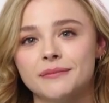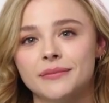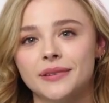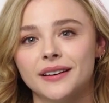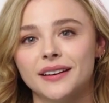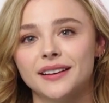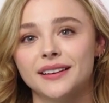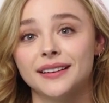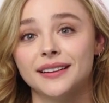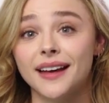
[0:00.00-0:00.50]

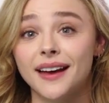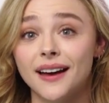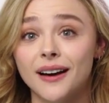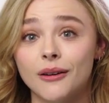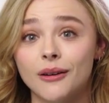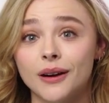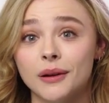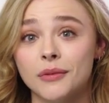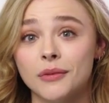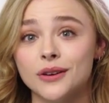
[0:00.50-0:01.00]
But
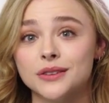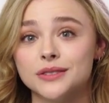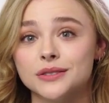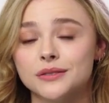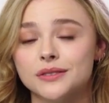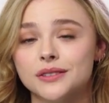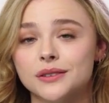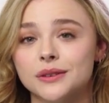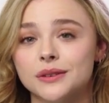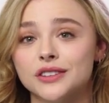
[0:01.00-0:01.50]
now I'm
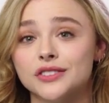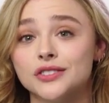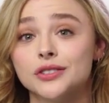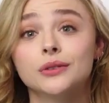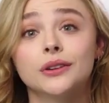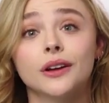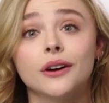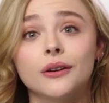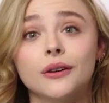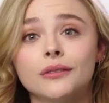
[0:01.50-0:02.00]
also doing
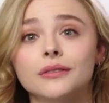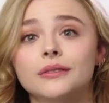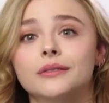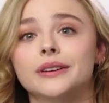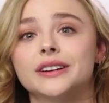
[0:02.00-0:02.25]
judo,